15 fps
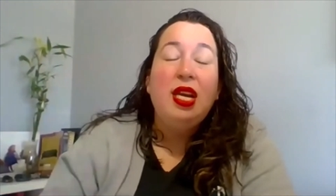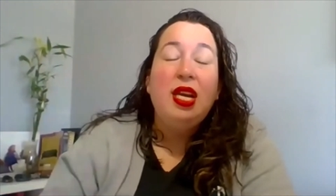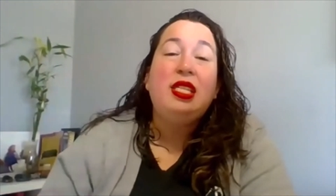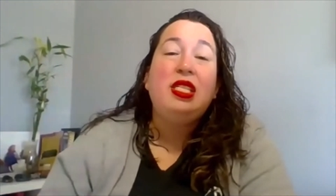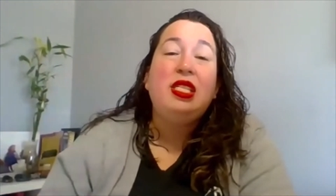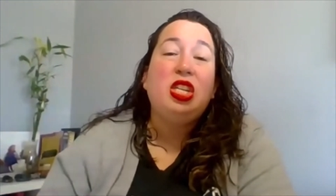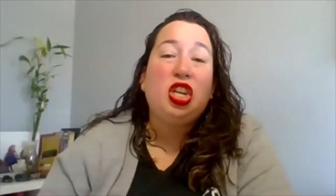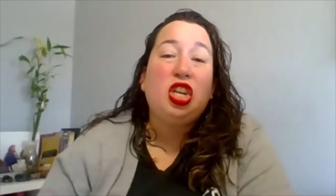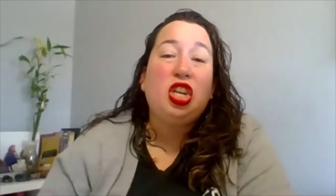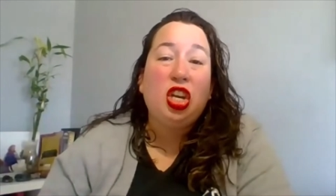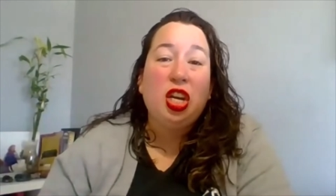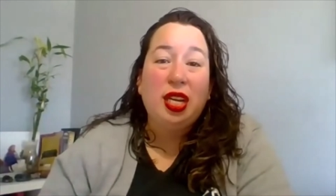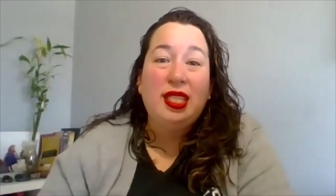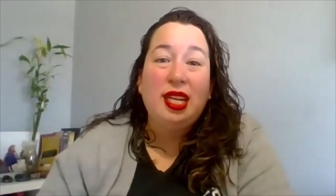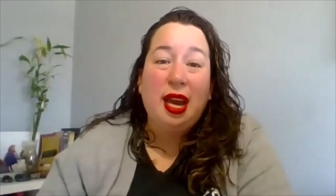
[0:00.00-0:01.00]
This is a
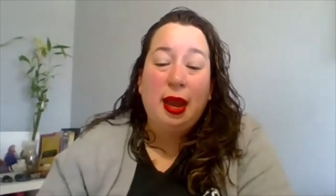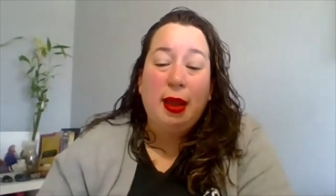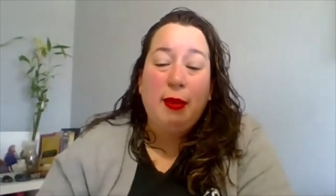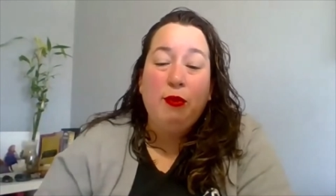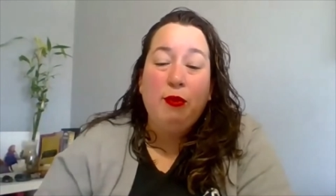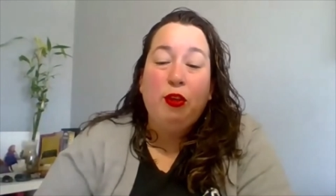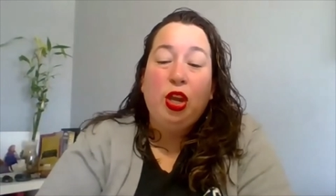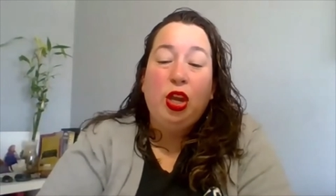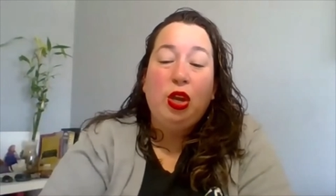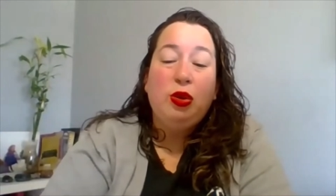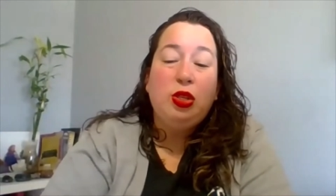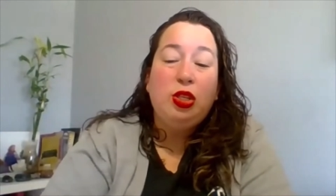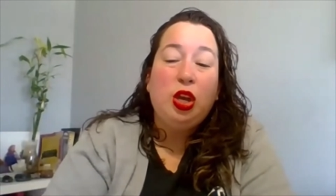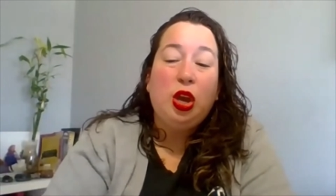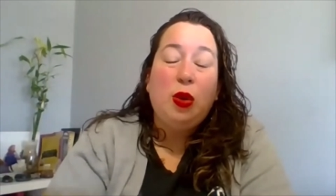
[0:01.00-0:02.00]
good time for you
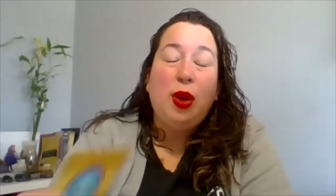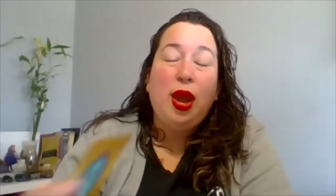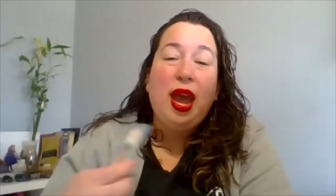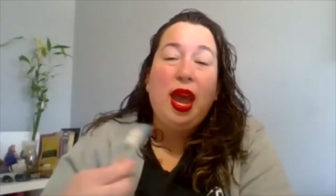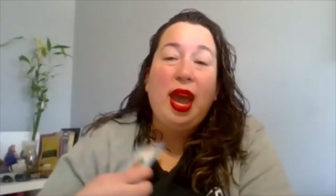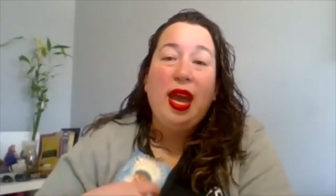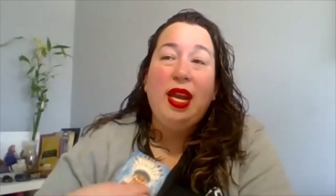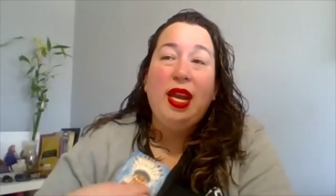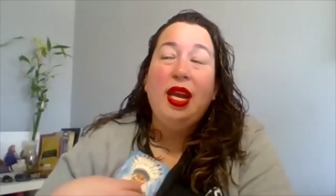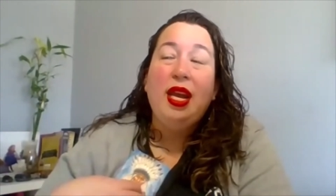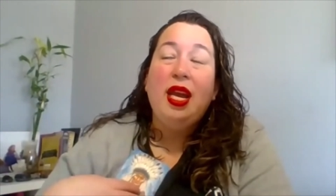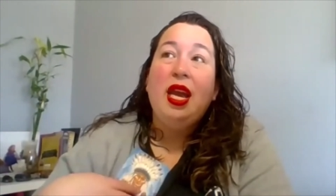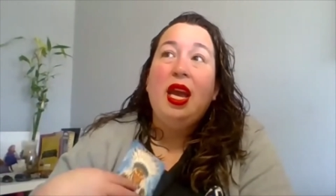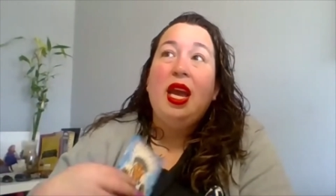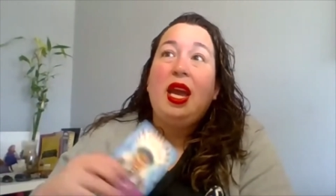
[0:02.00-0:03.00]
to go ahead
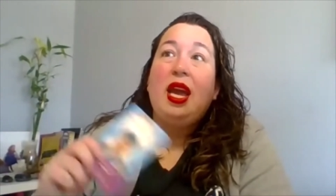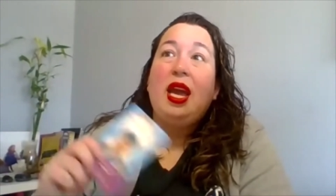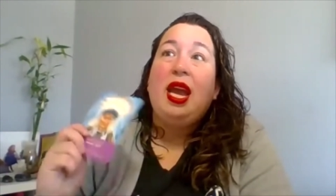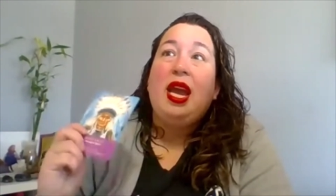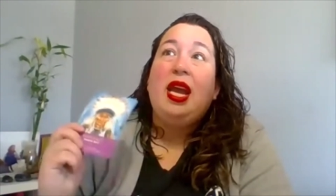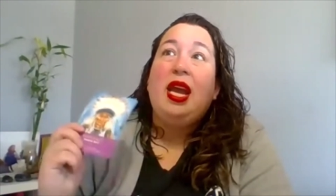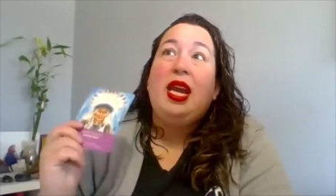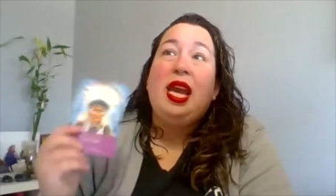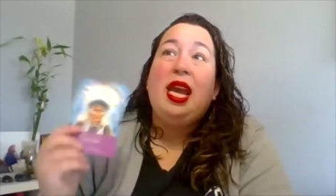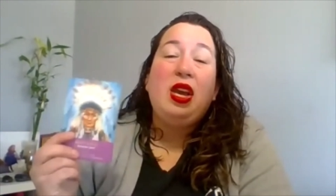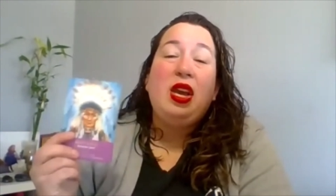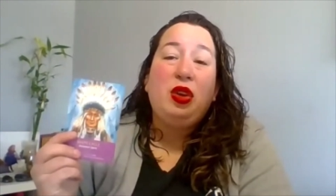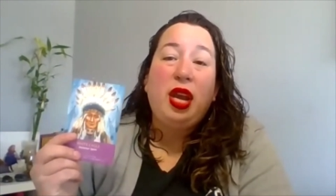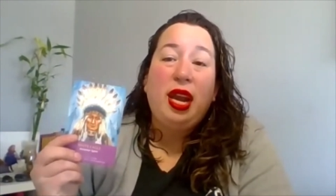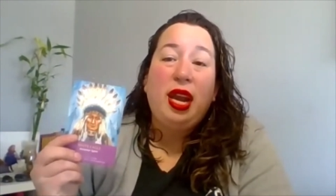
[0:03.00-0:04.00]
and
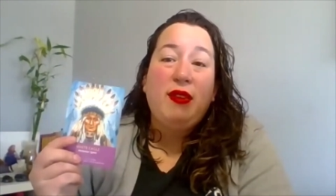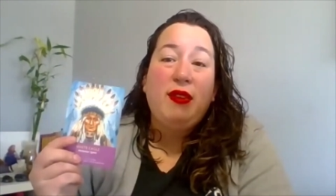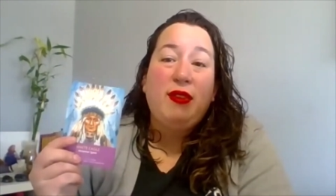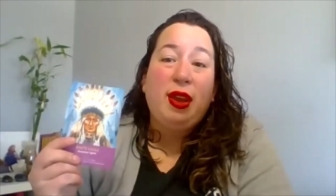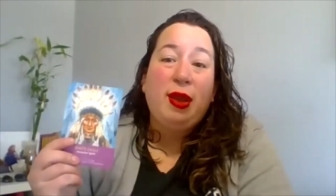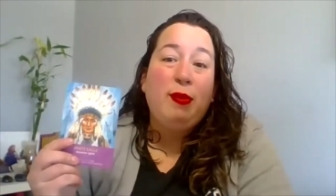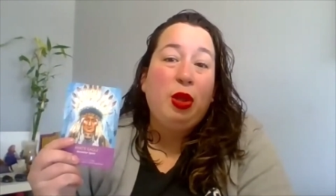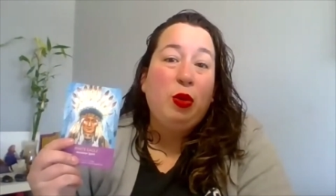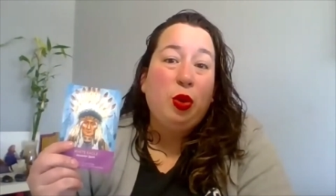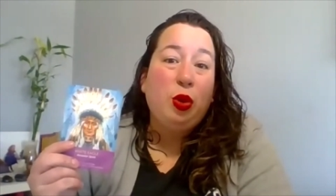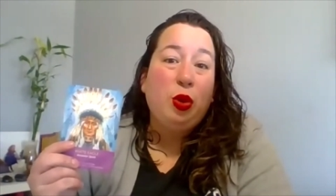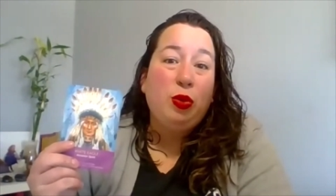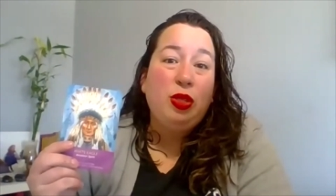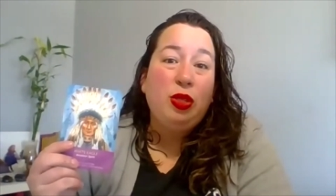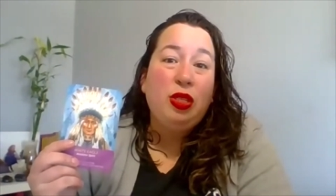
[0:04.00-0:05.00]
heal any family
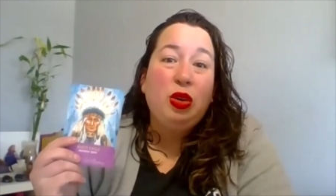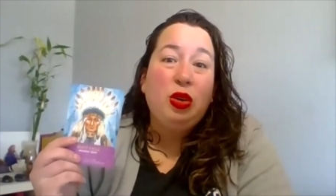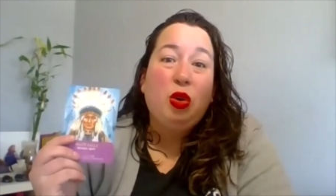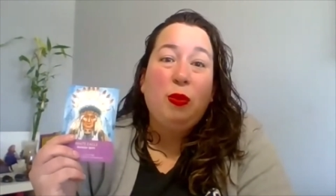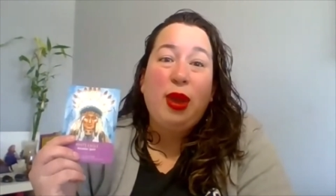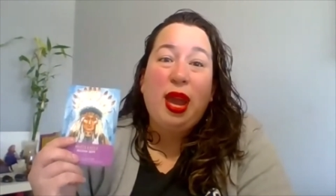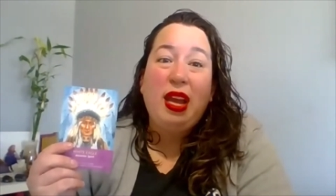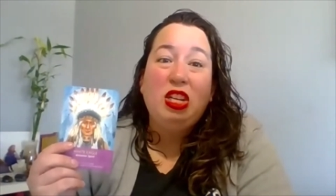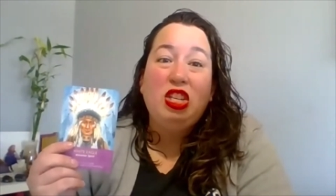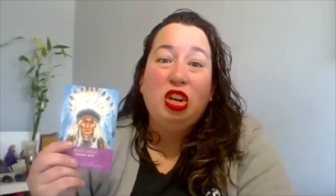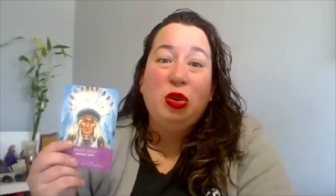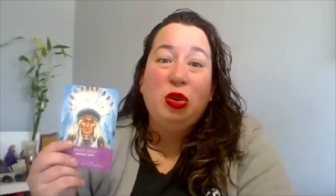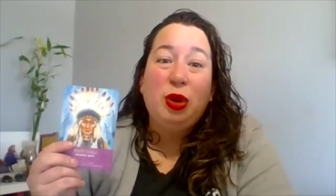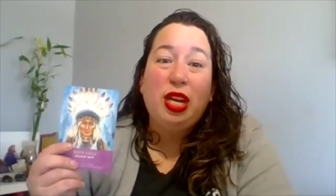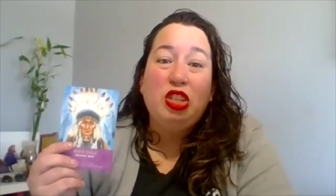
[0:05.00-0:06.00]
wounds or
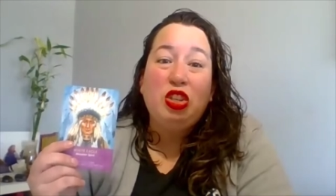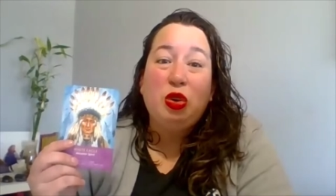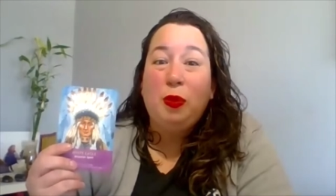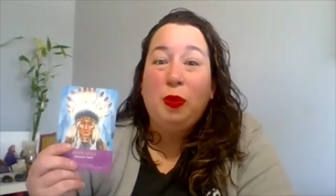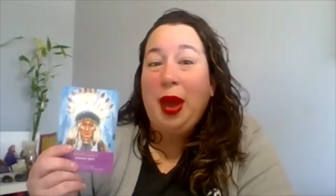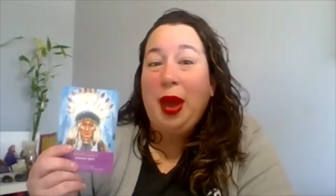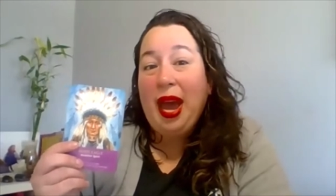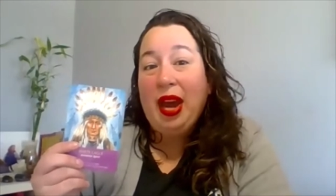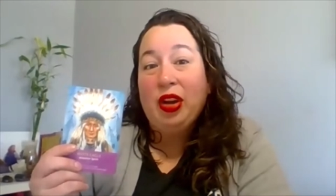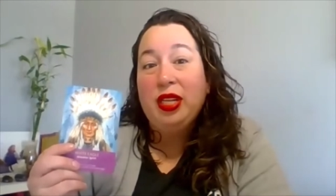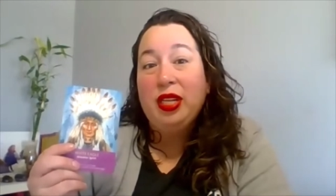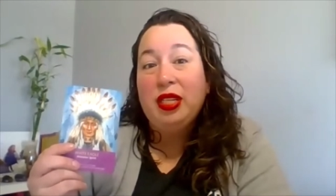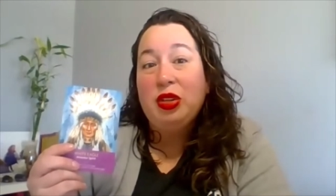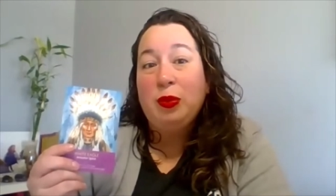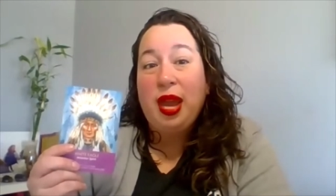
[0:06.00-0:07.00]
generational
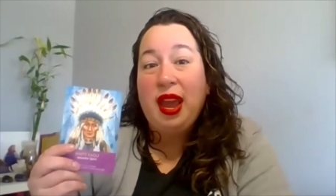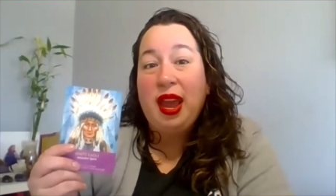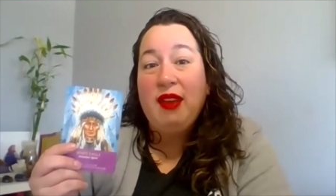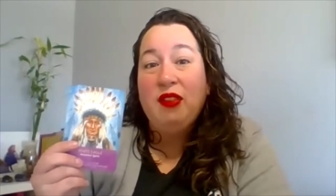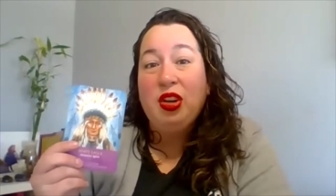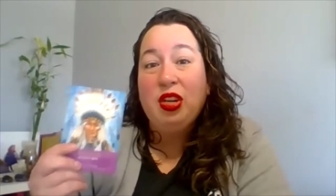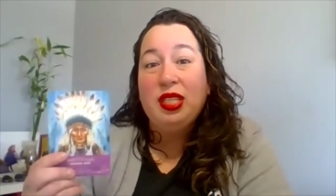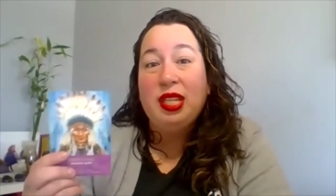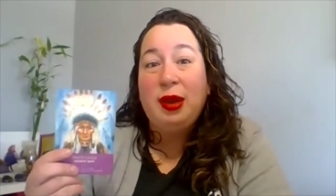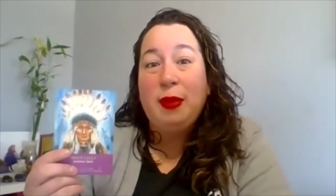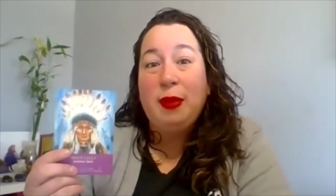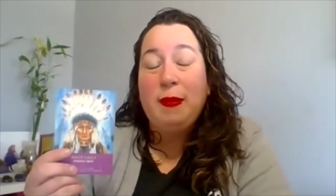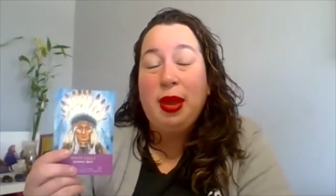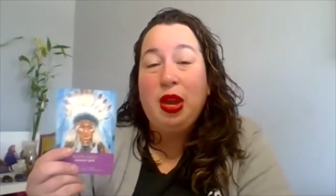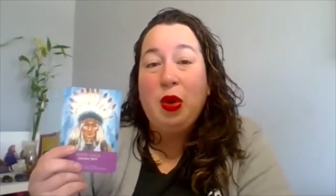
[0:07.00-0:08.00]
patterns or behaviors that
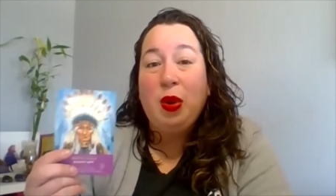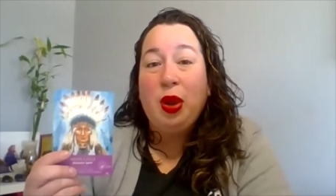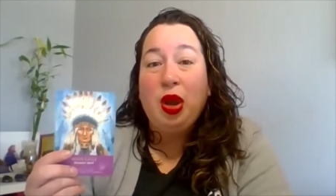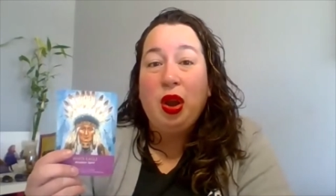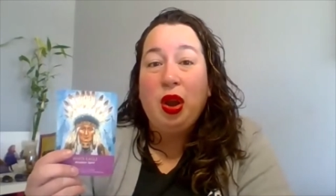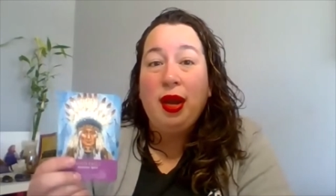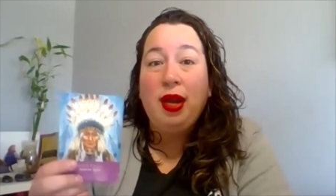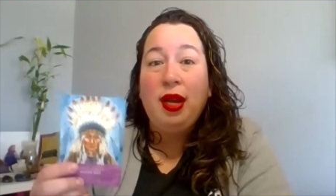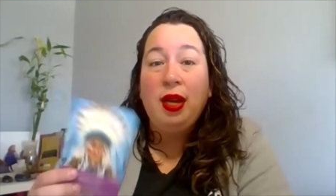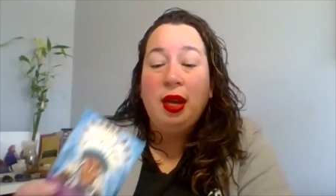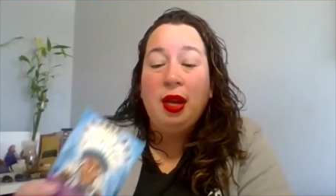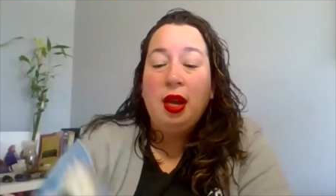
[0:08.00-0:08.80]
might be going on.